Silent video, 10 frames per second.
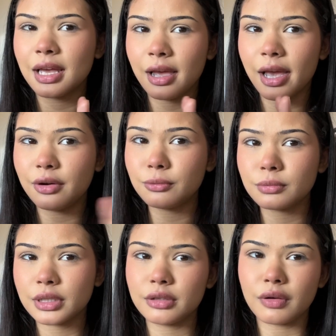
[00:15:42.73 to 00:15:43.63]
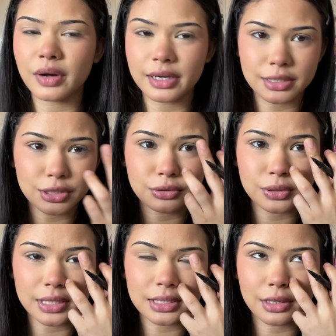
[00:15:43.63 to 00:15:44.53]
I don't really know how to teach you
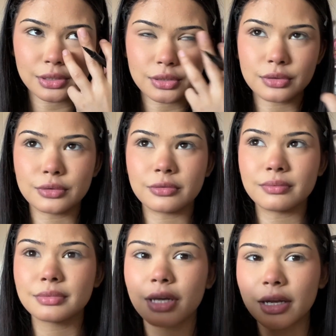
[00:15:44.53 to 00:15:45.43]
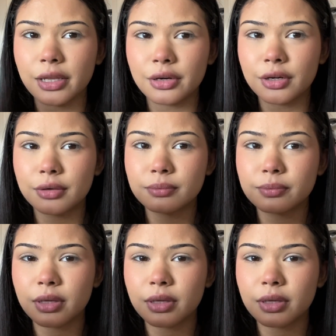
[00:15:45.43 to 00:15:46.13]
guys how to do eyeliner.